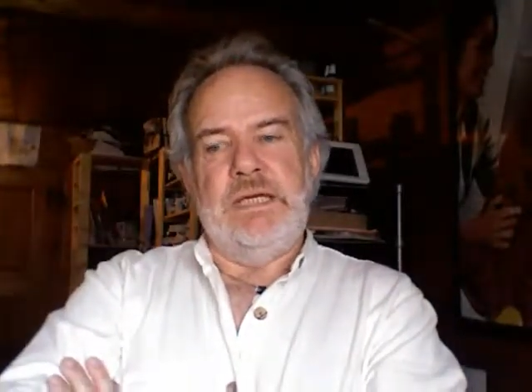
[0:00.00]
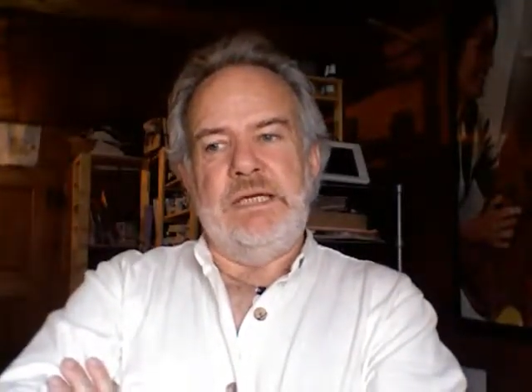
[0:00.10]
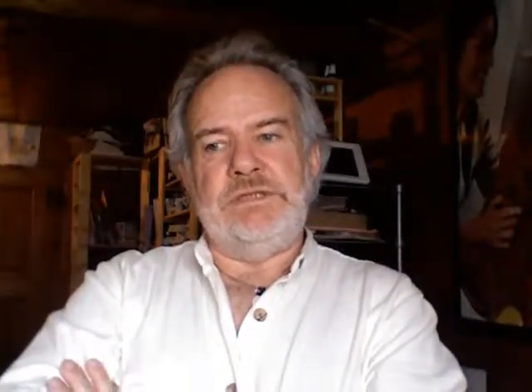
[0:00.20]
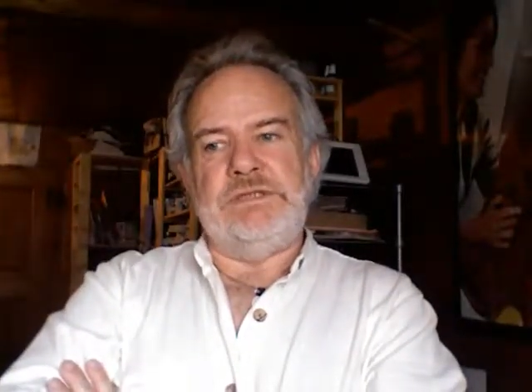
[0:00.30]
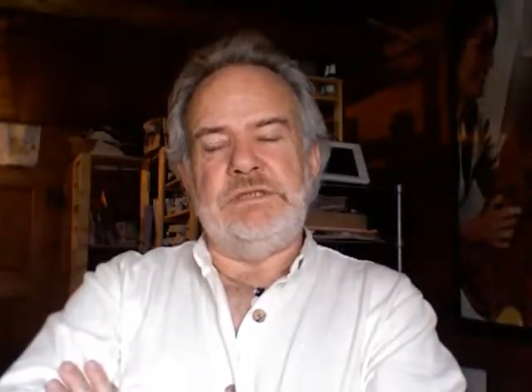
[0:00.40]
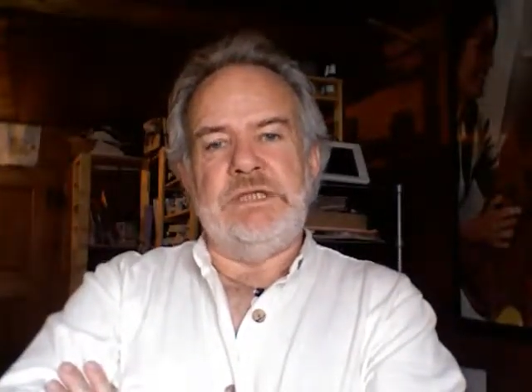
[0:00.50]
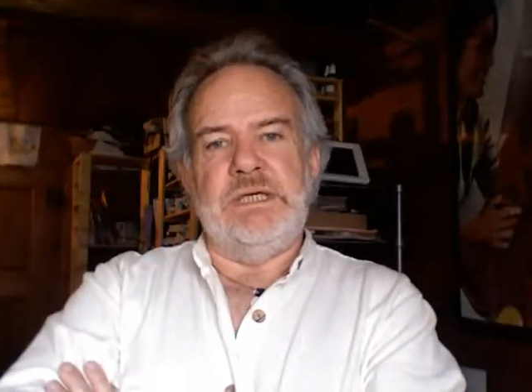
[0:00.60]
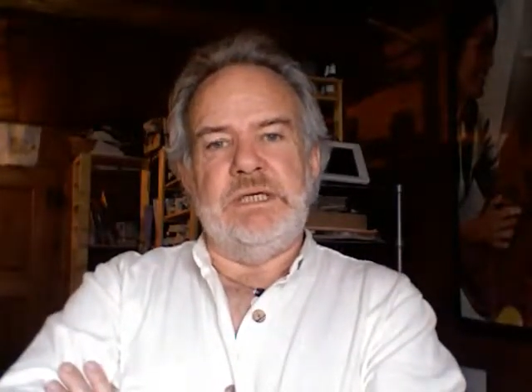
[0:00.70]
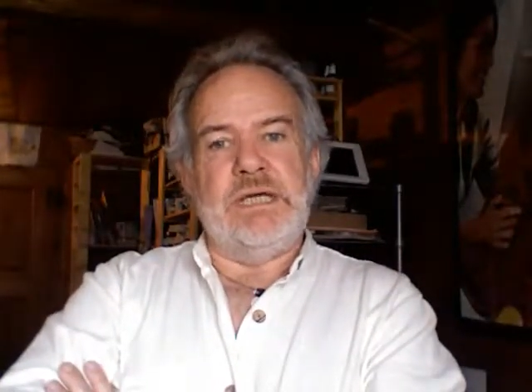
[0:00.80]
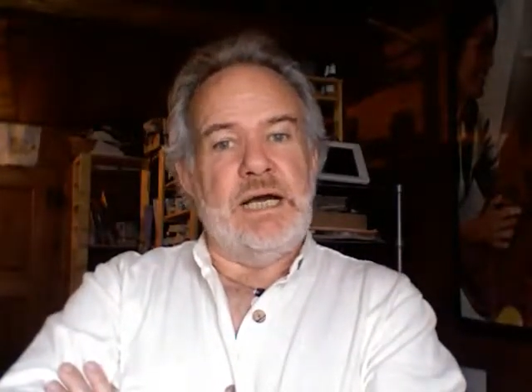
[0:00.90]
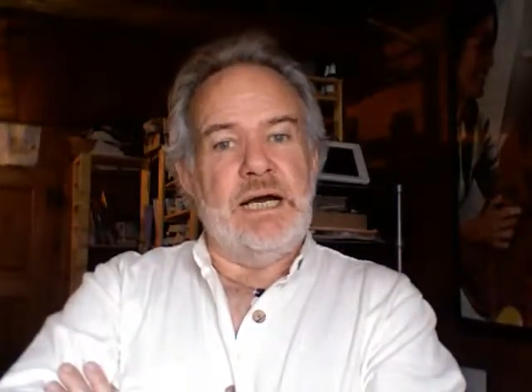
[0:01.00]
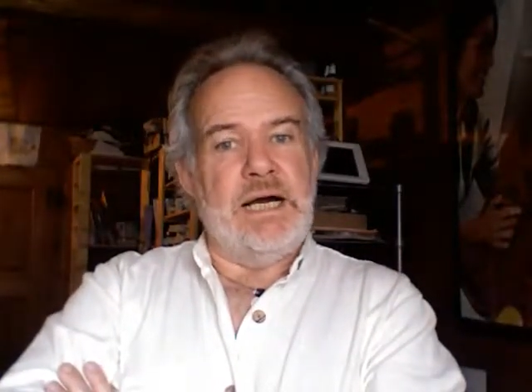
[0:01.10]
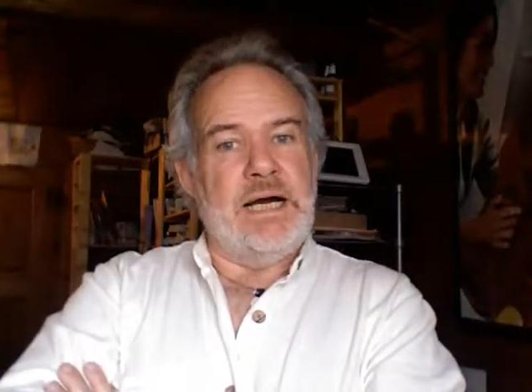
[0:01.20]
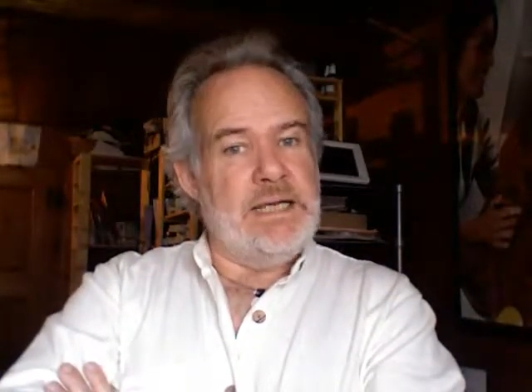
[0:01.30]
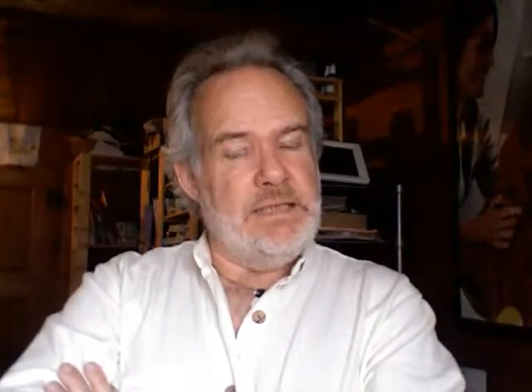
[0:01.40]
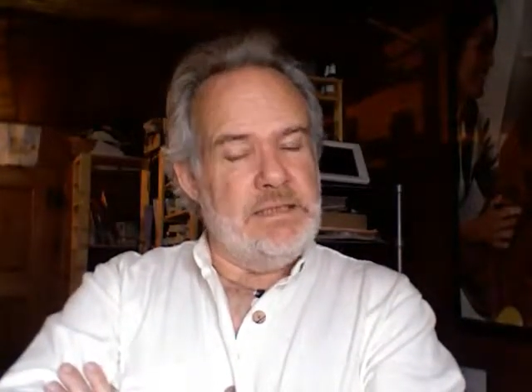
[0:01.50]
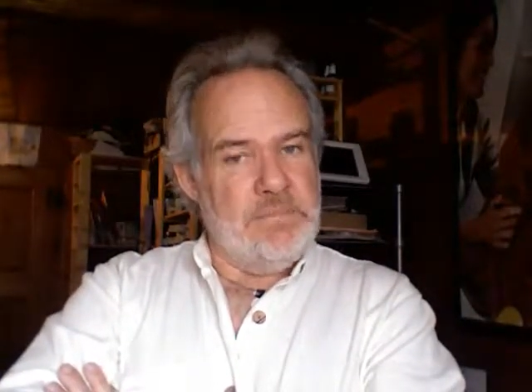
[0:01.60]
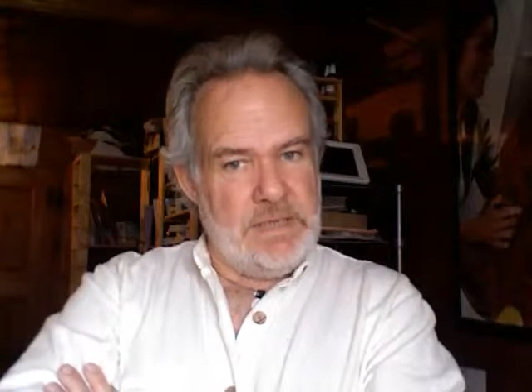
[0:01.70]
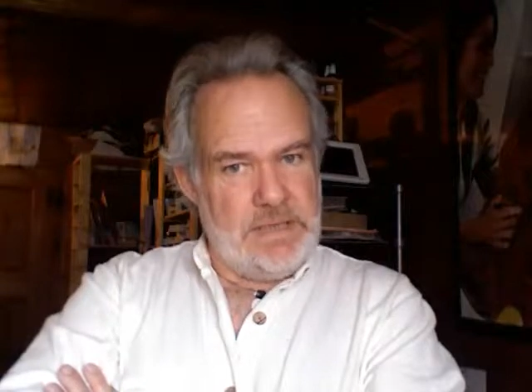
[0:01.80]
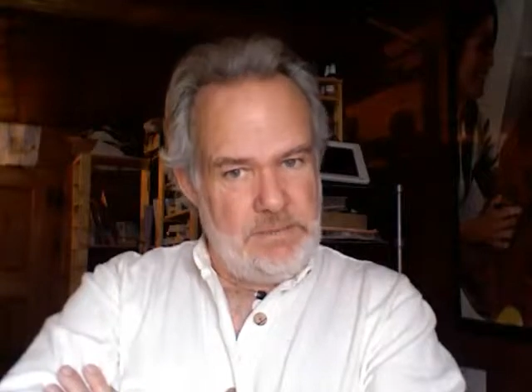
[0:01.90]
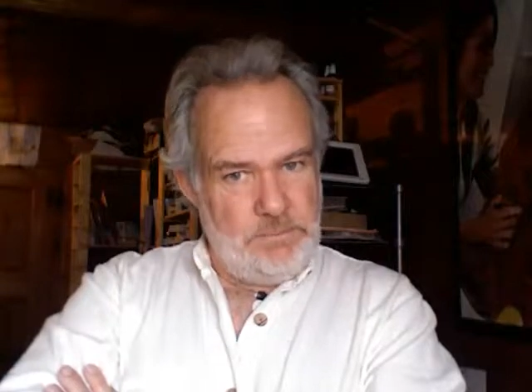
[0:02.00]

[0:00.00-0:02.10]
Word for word: And she said, I did my